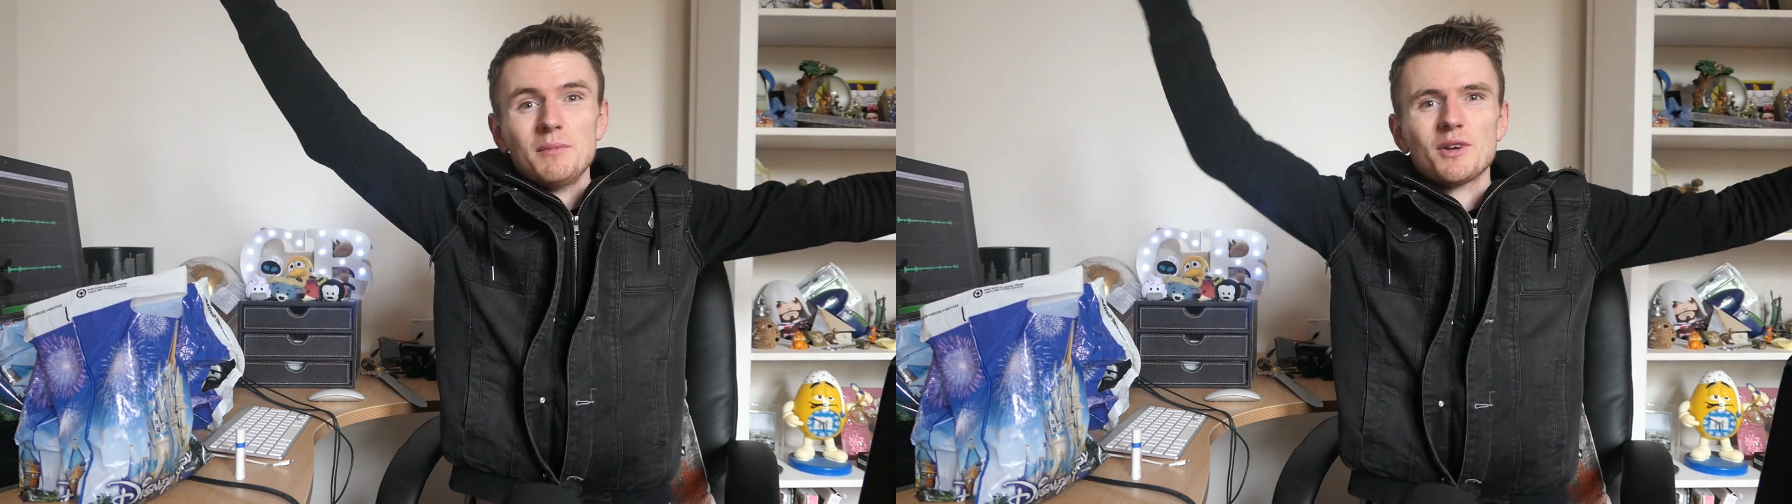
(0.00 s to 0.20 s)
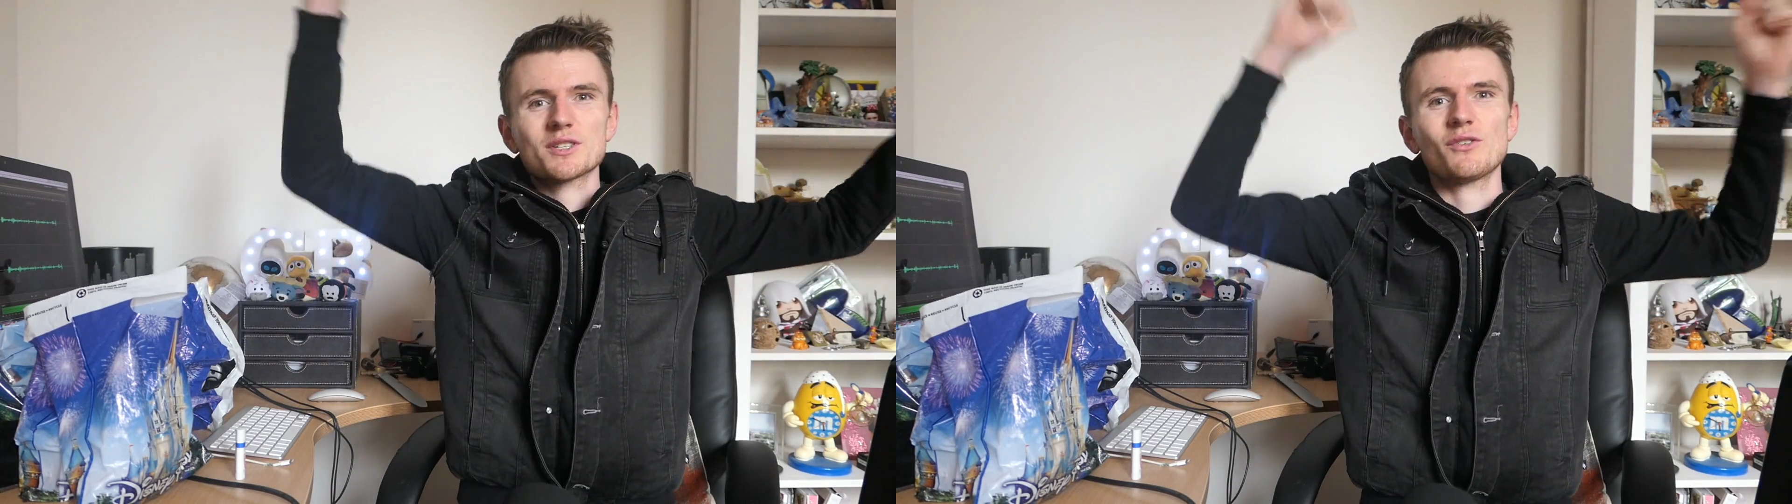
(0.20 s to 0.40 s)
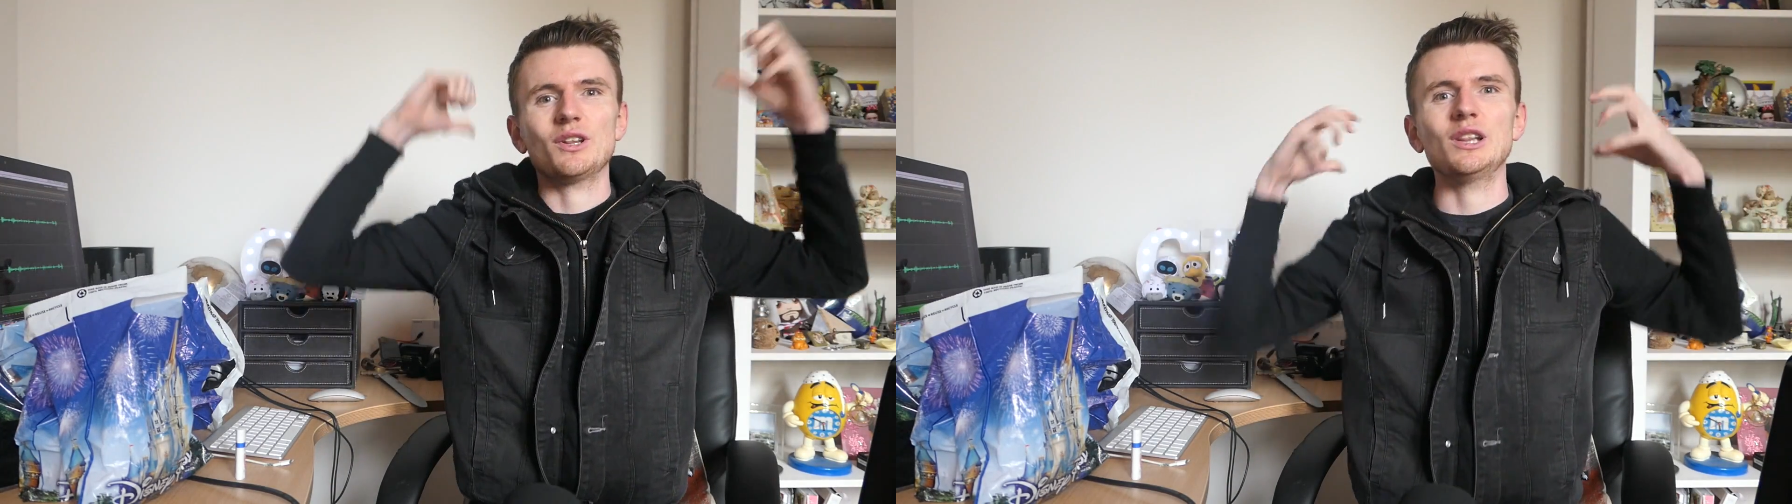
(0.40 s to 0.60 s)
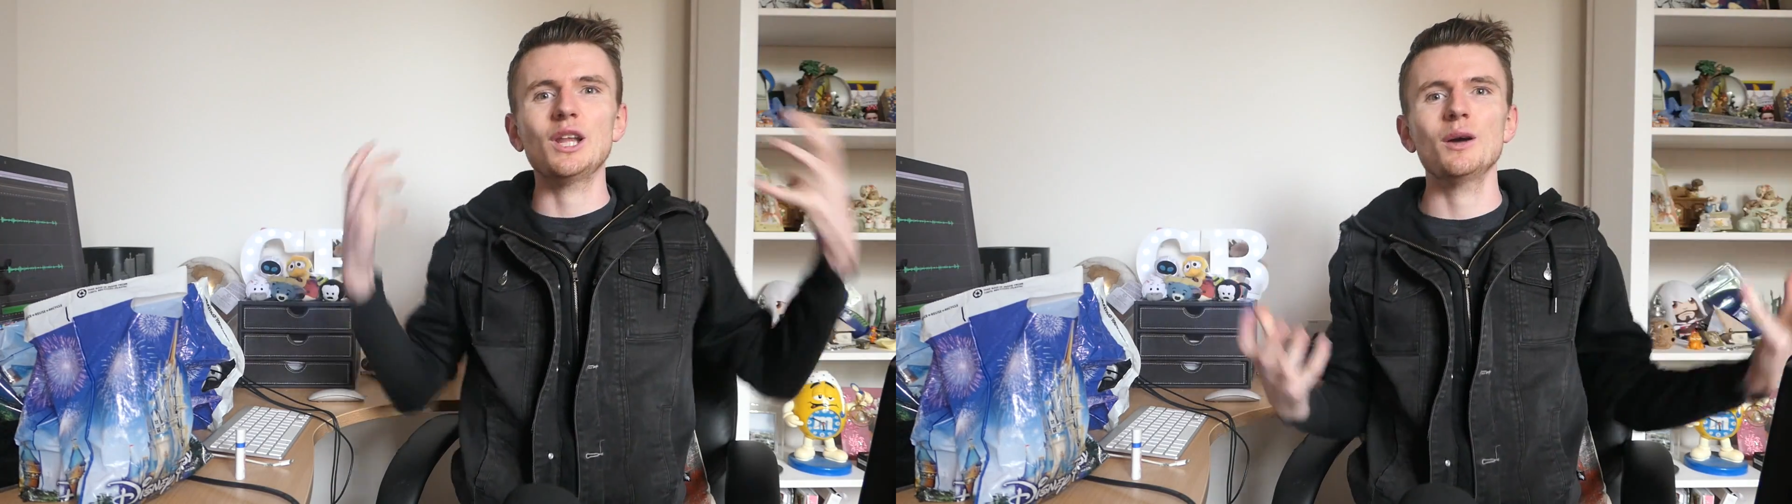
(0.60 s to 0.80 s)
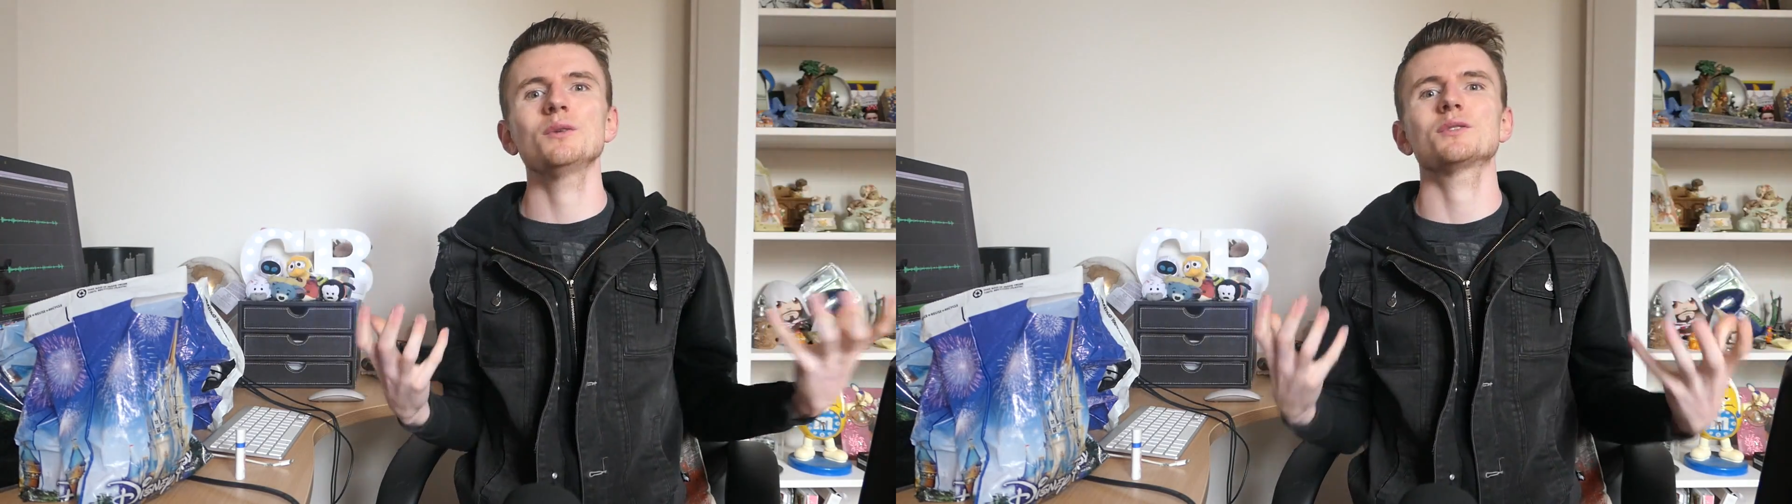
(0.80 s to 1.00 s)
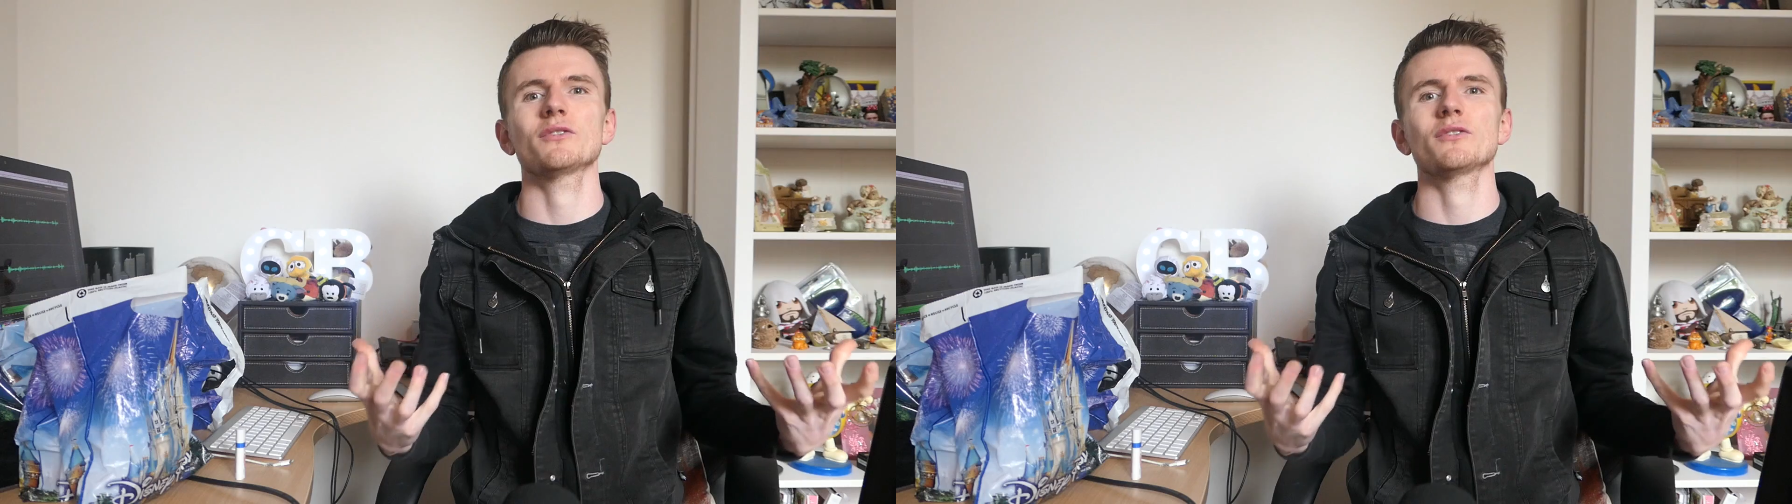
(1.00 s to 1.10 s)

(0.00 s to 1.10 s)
because I got loads of